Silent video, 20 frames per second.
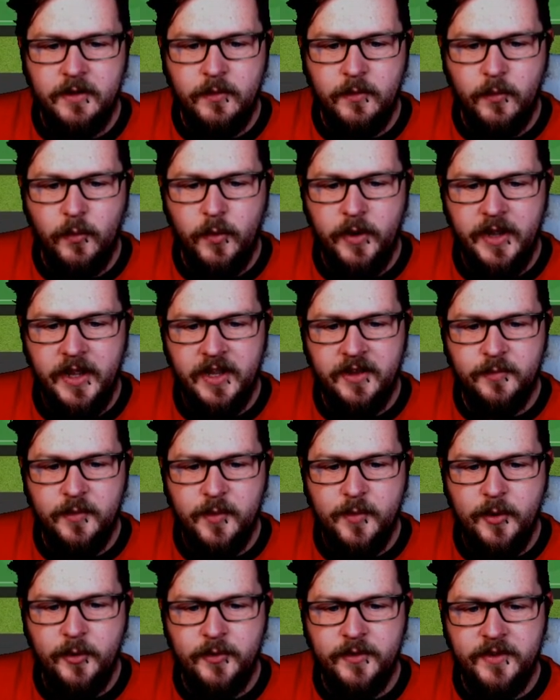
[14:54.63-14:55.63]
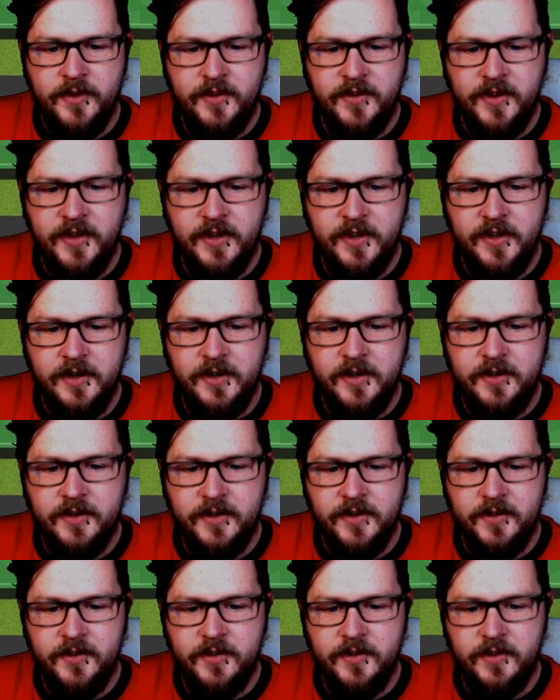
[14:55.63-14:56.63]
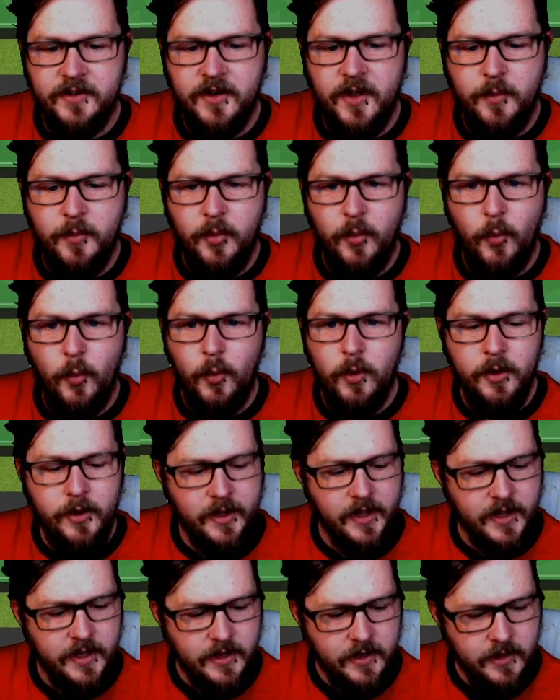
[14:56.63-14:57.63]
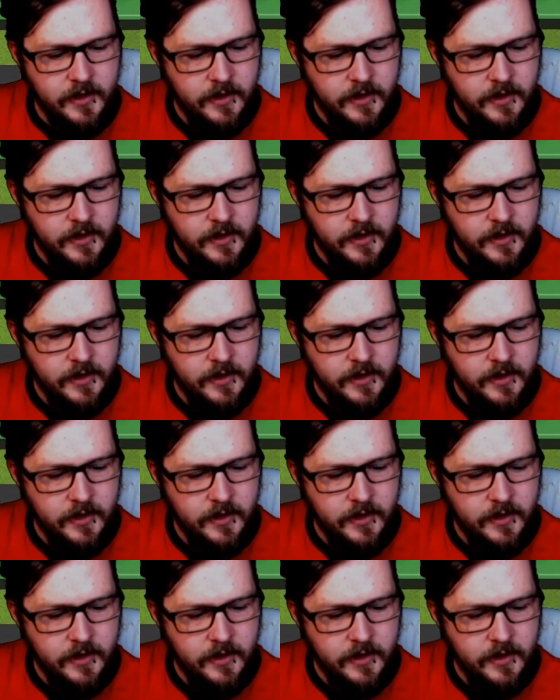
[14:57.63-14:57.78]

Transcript: Why has my mouse decided to stop working?